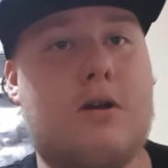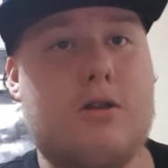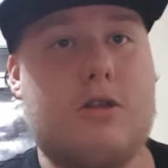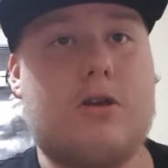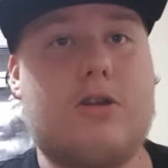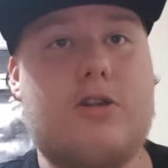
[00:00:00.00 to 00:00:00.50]

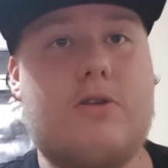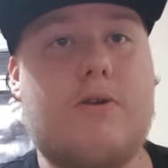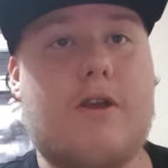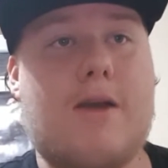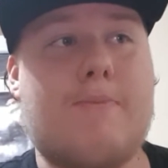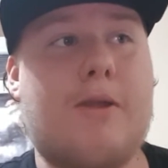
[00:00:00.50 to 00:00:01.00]
as long as you know
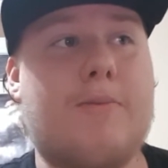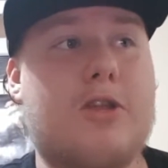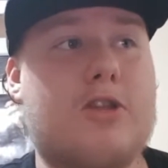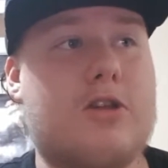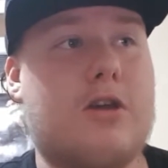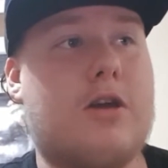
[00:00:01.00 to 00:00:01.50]
your amp
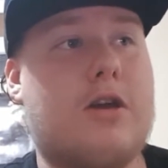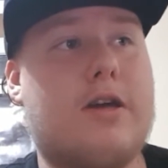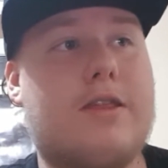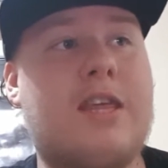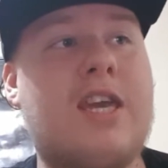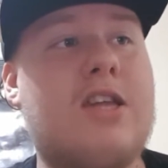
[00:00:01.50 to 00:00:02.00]
limits.
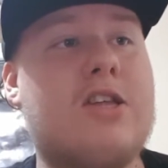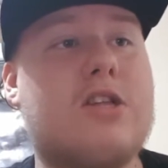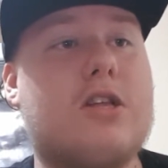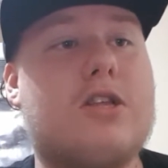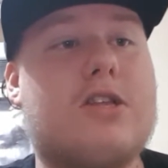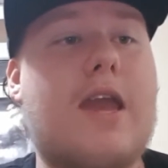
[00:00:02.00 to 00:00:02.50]

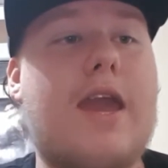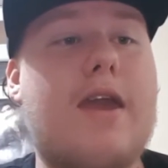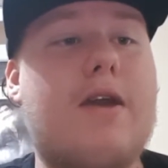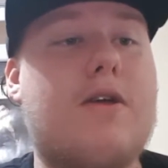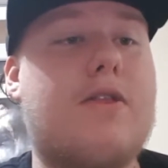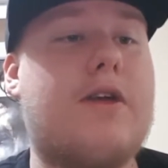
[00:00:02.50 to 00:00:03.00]
These
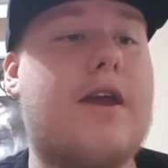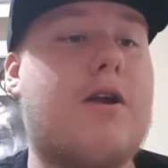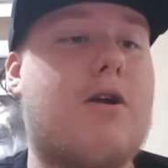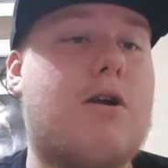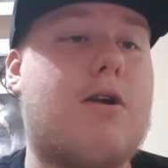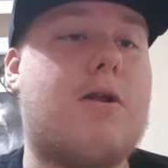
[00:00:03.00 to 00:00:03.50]
say they
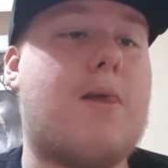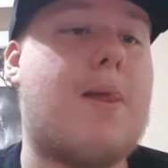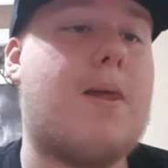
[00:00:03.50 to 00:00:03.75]
are,